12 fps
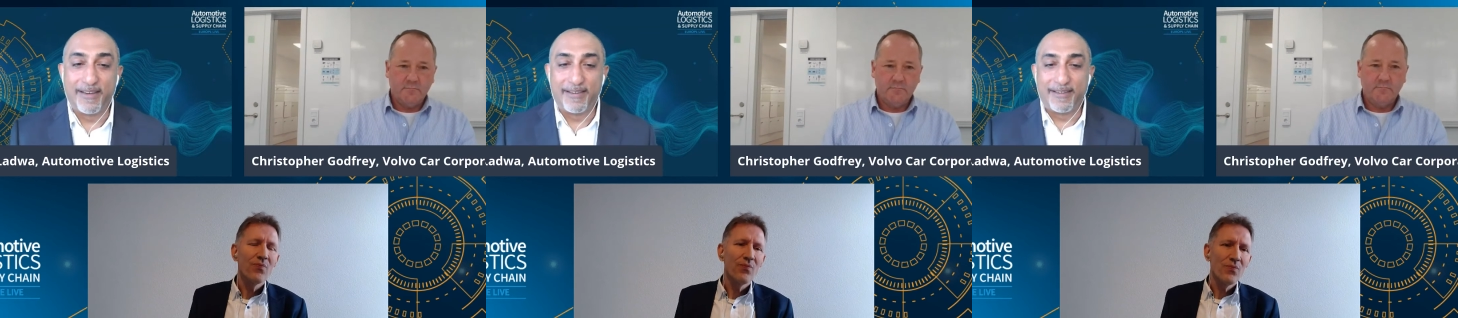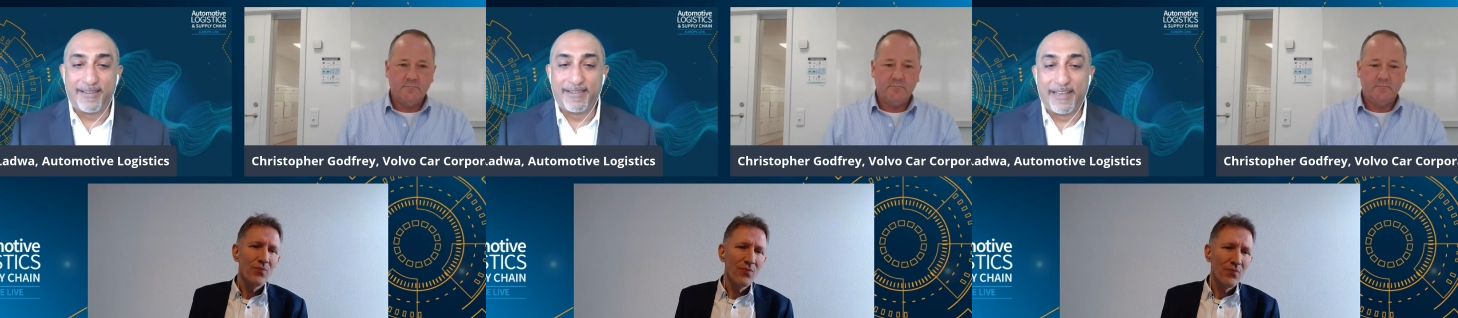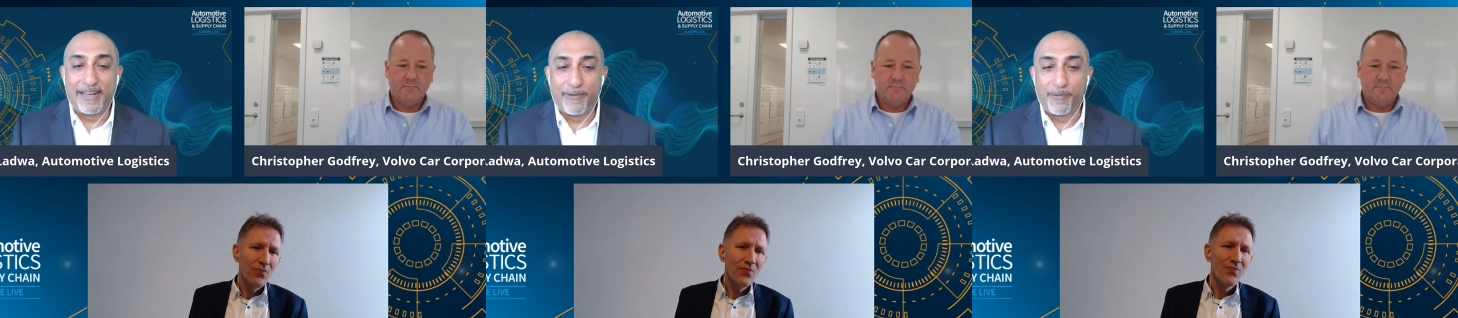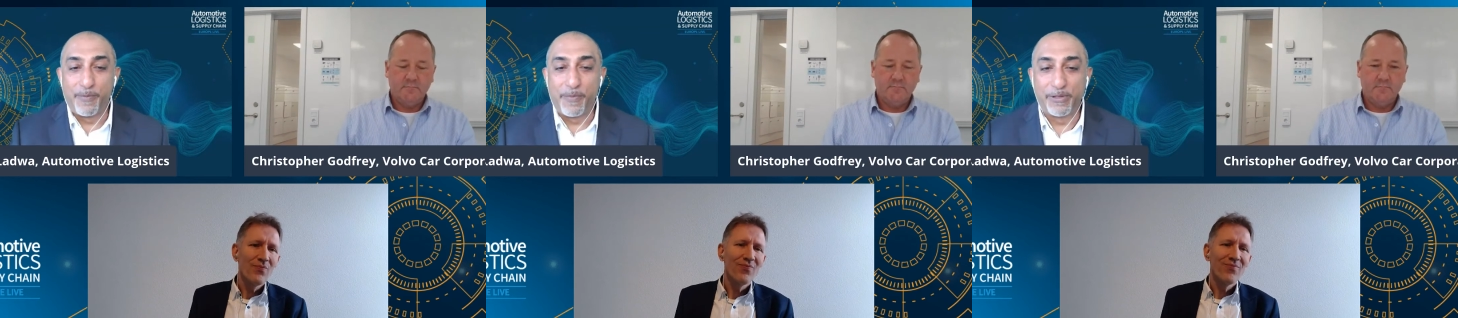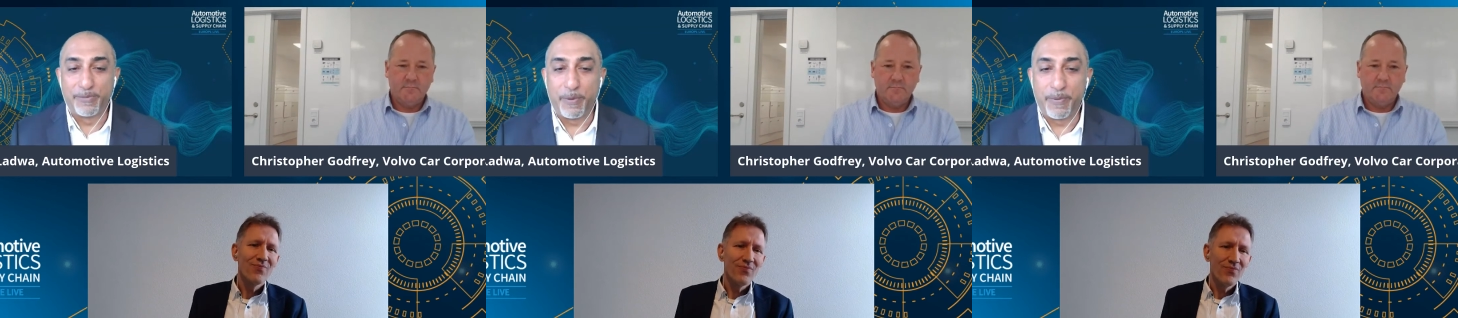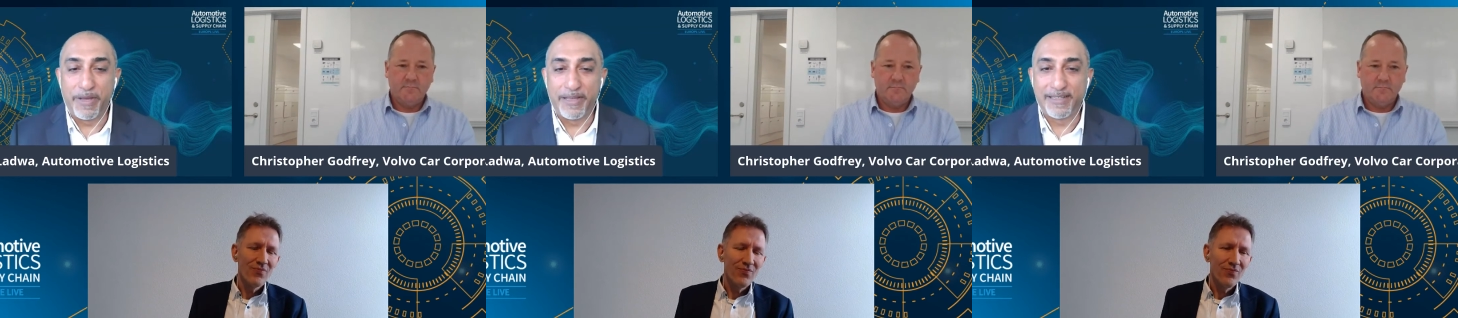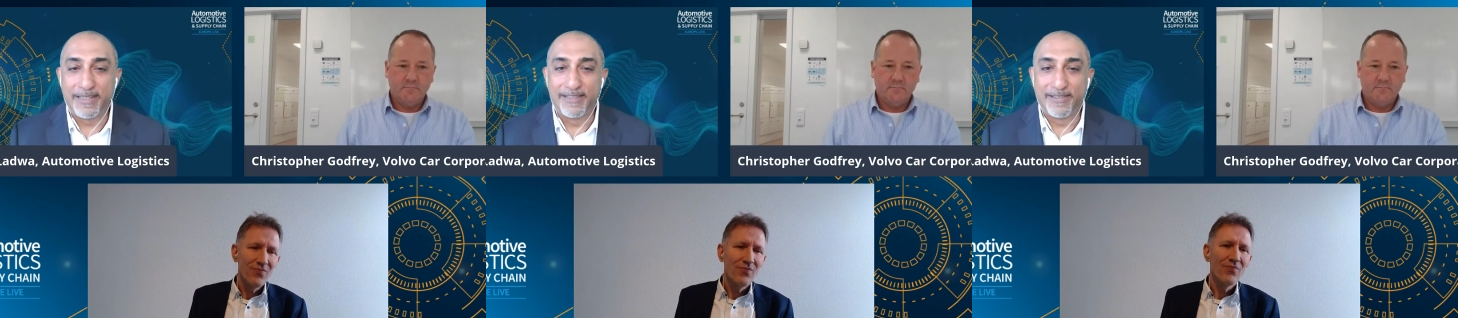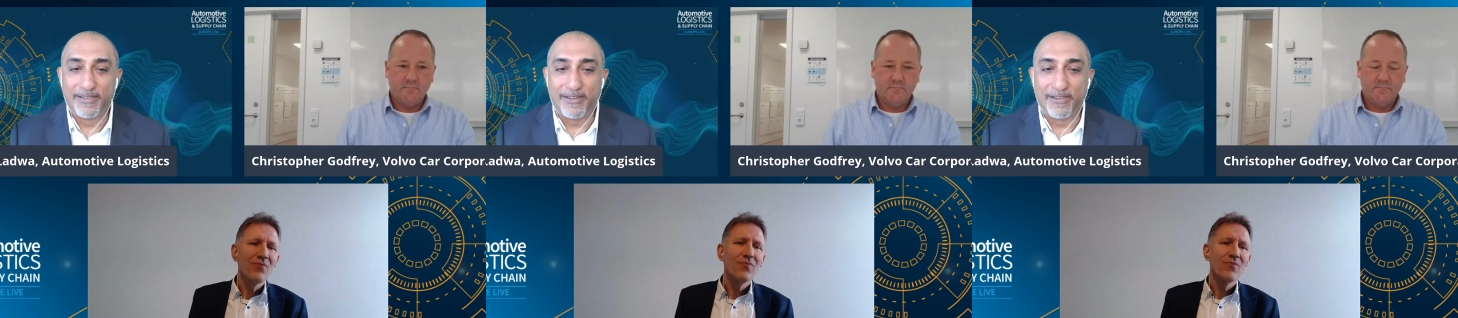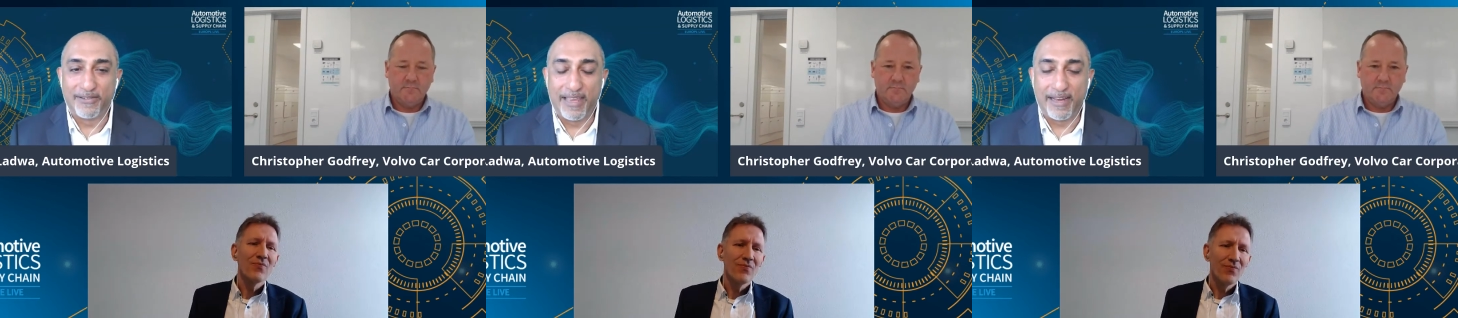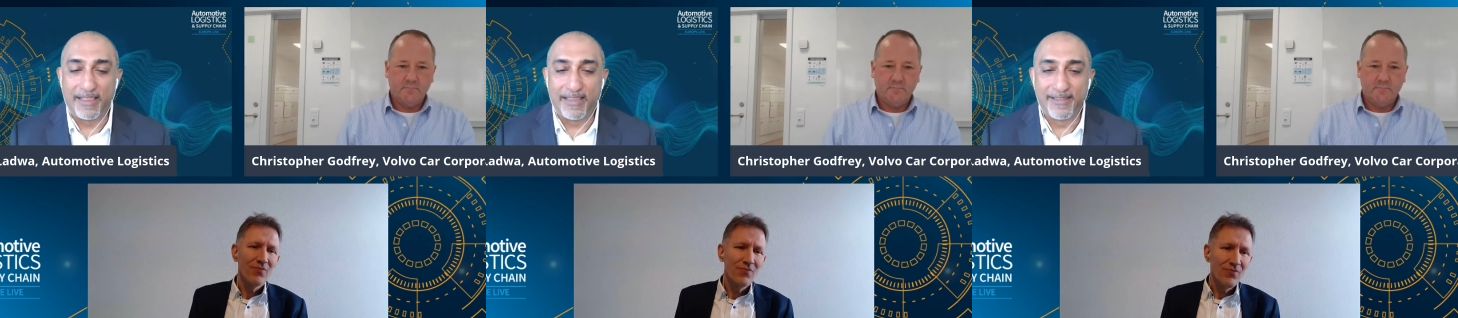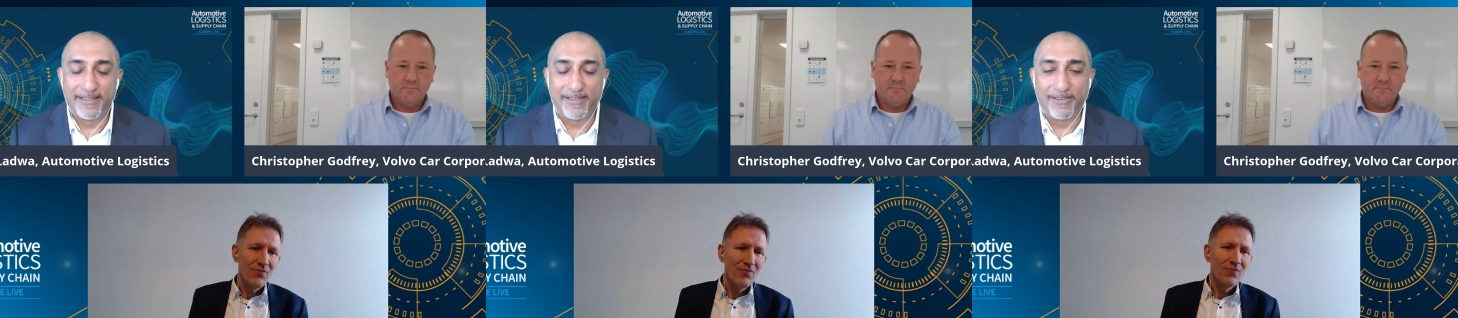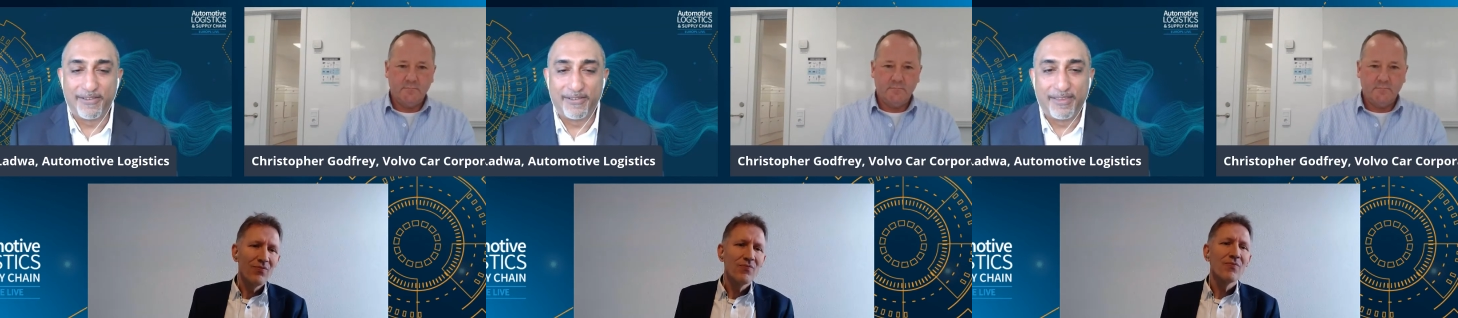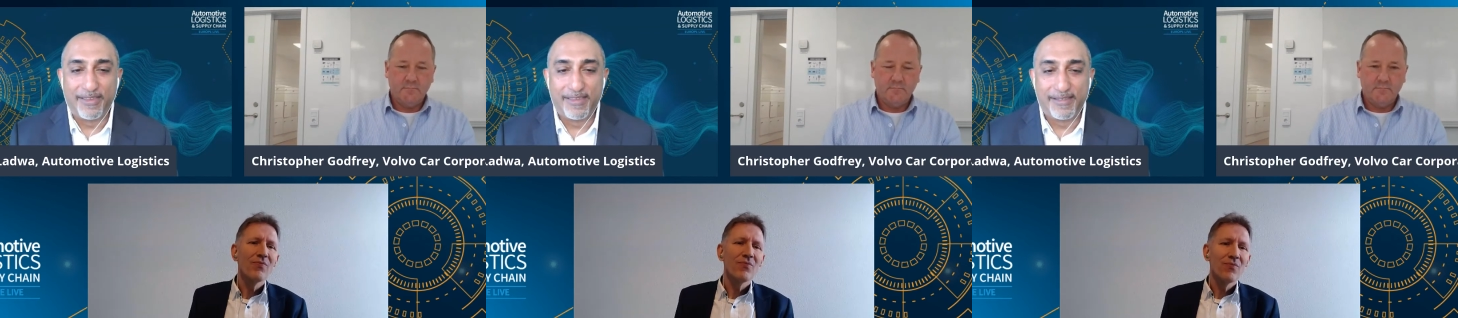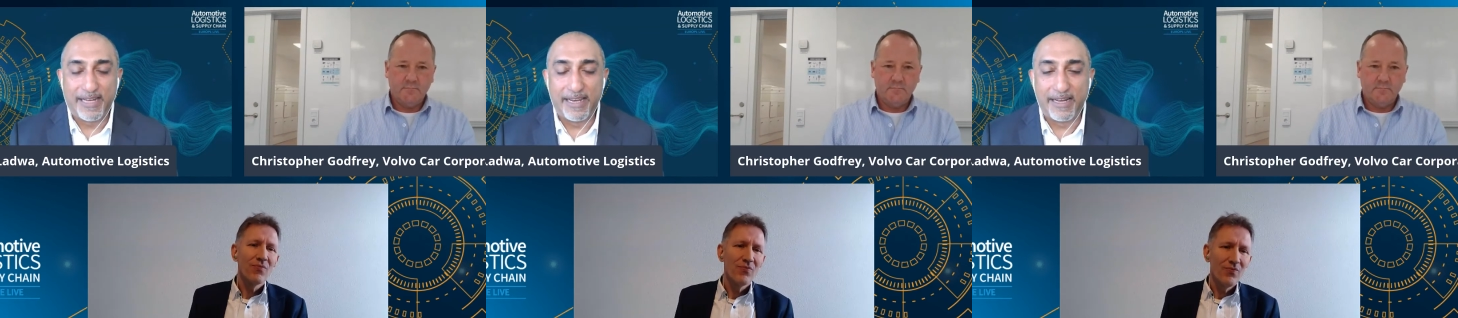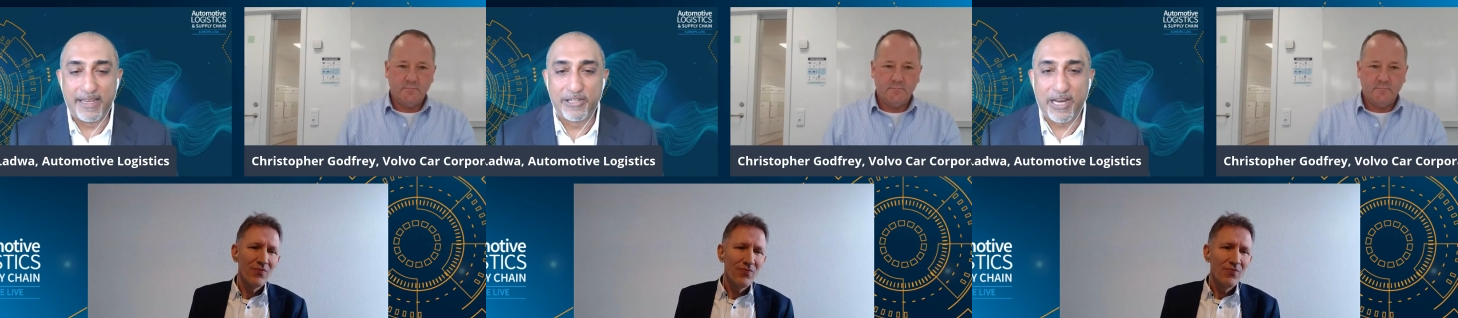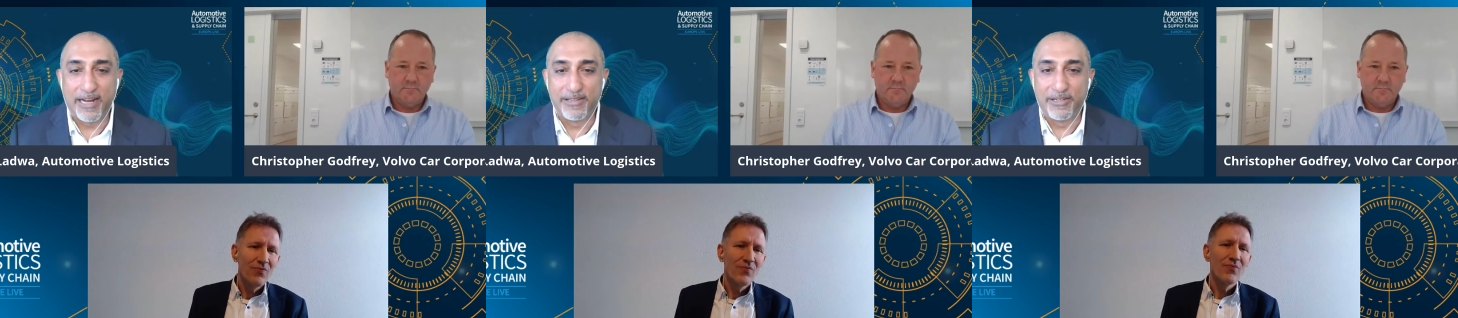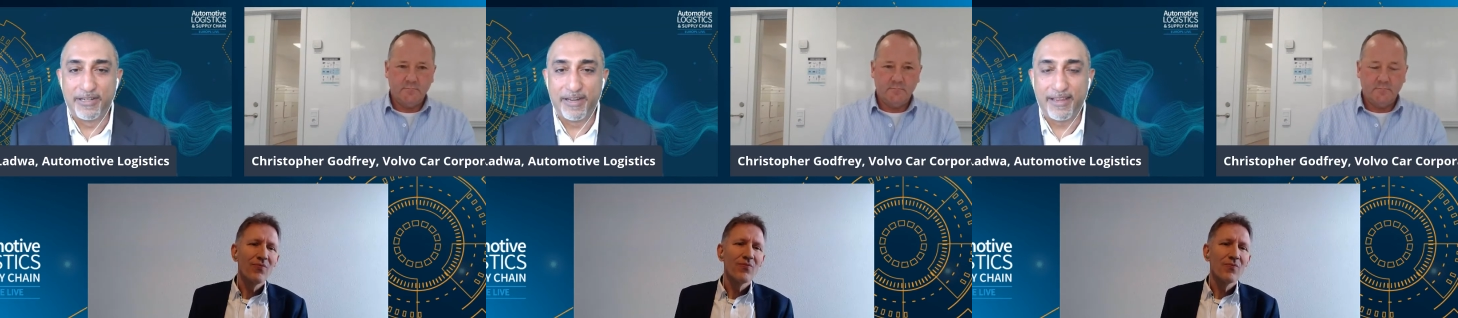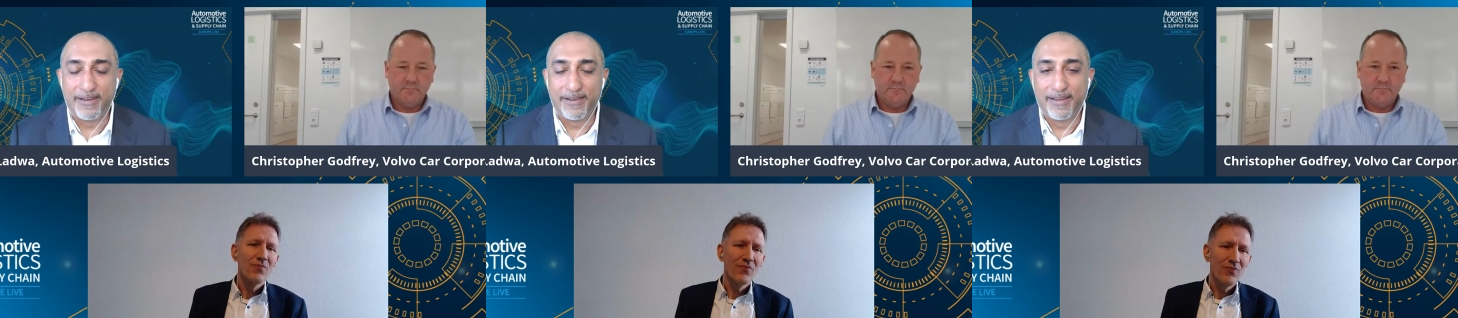Speaker 1: and dealing with multiple parties on on getting this there's clearly a challenge in